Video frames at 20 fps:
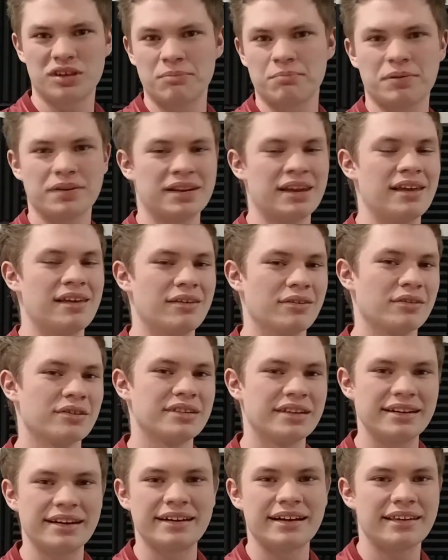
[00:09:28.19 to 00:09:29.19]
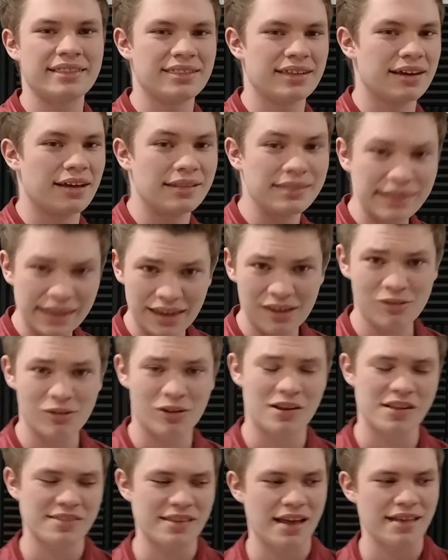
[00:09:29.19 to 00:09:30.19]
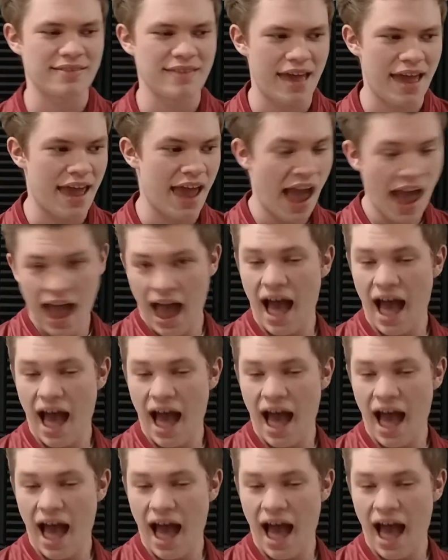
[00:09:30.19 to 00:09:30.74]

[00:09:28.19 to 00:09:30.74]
particular did anything illegal on that day,